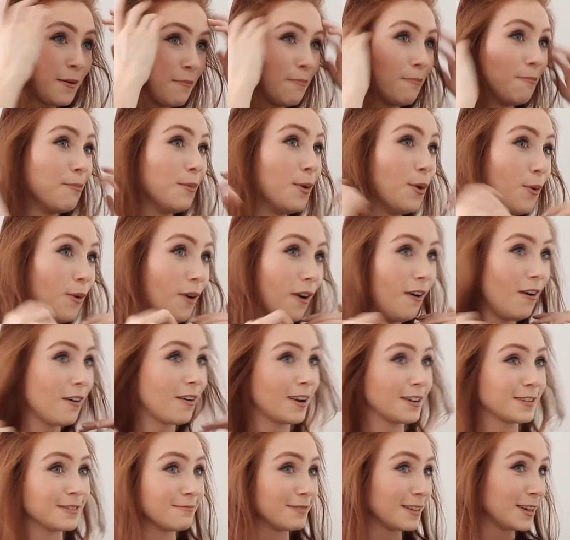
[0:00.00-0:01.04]
mohawk
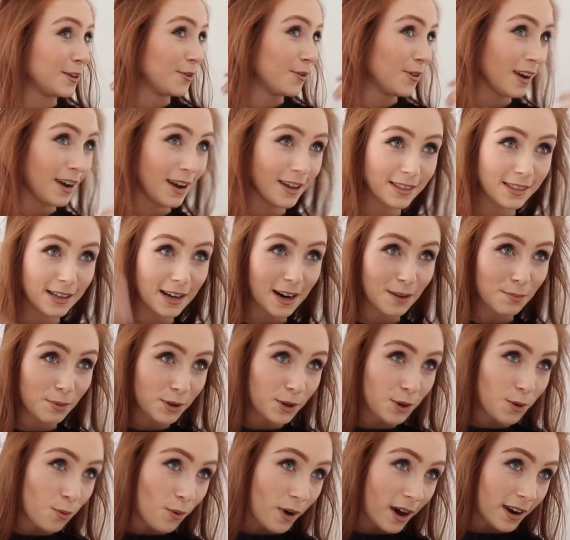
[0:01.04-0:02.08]
or something going on there,
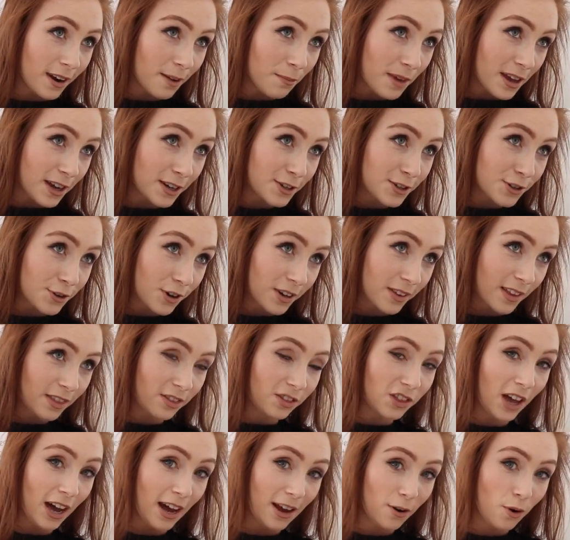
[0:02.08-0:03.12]
but you want to make sure
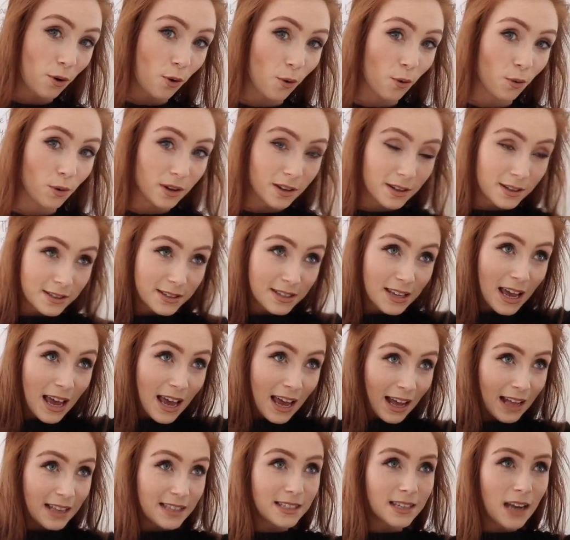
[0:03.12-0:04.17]
that that holds.
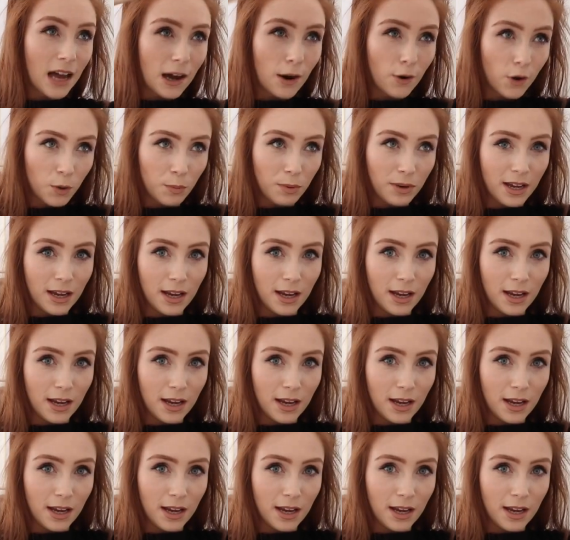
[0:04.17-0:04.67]
It's not going to be